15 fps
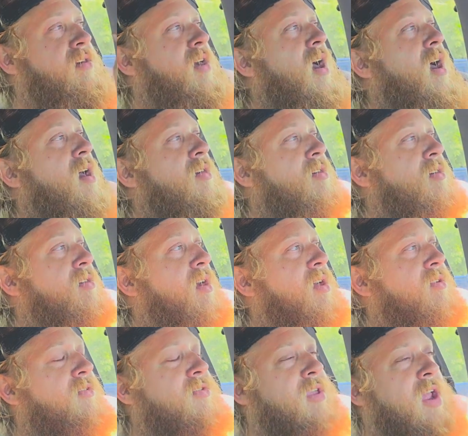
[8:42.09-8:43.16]
guys, is
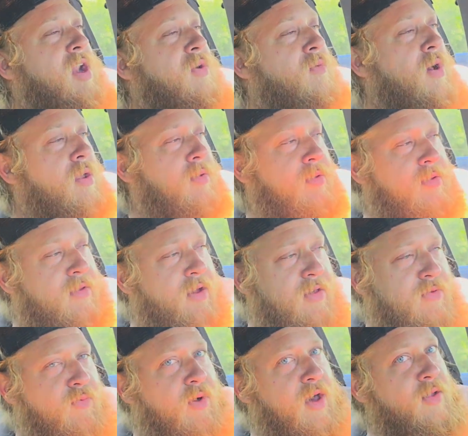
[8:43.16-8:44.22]
understanding what
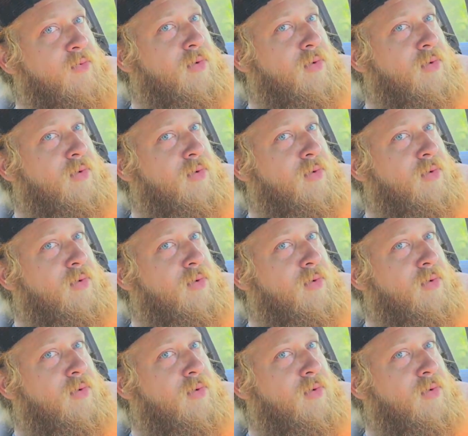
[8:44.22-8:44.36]
does what